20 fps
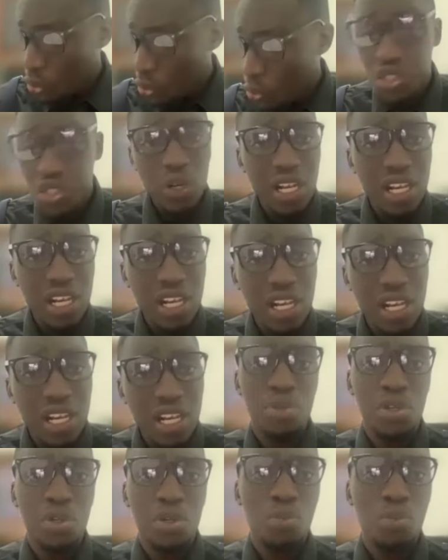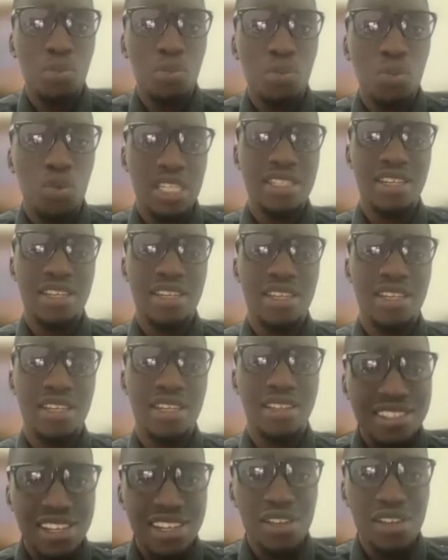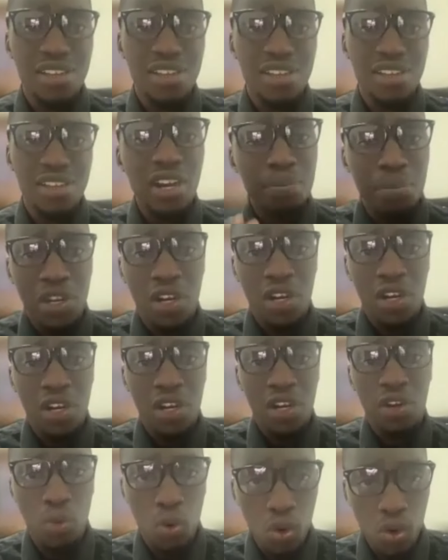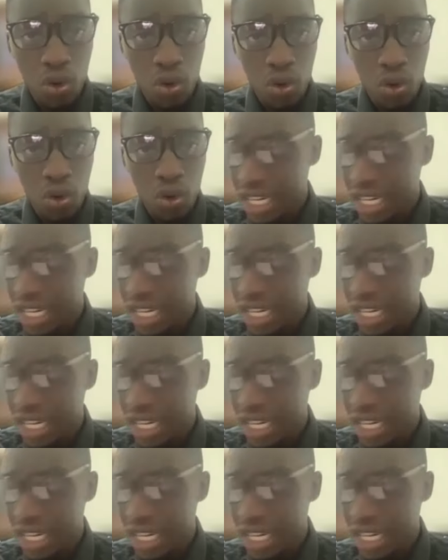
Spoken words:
go into a little bit more detail and deliver a bit of a more